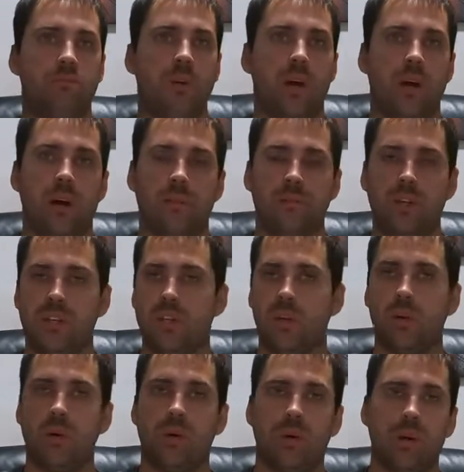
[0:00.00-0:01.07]
BC
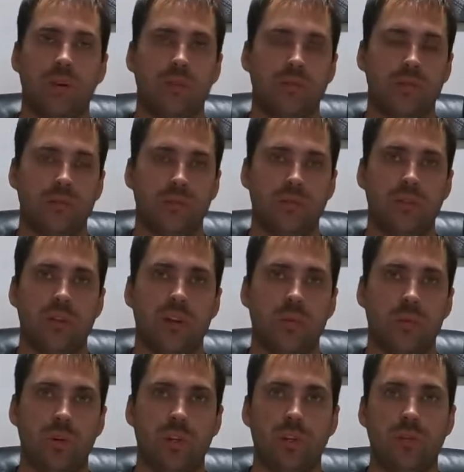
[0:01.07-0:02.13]
coilovers that
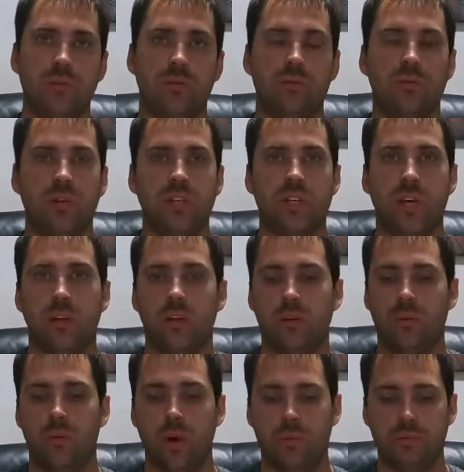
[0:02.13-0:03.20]
we sell on the
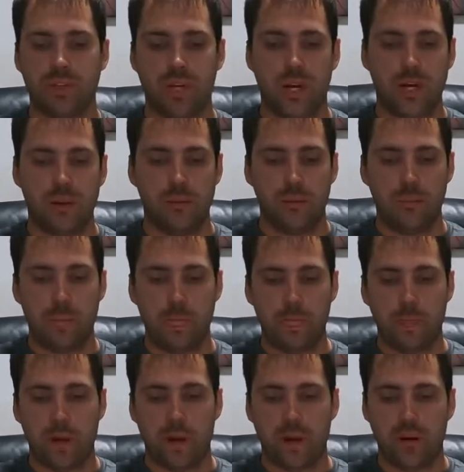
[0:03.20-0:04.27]
website.
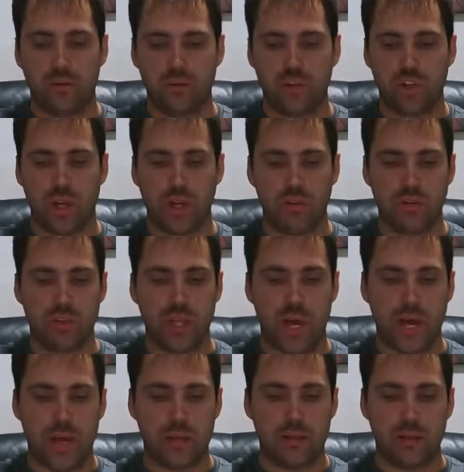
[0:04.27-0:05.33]
I don't change
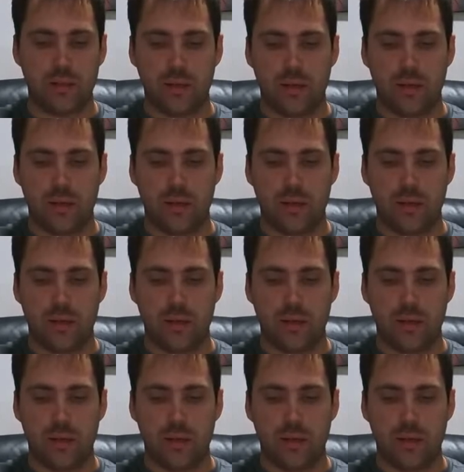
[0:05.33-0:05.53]
that.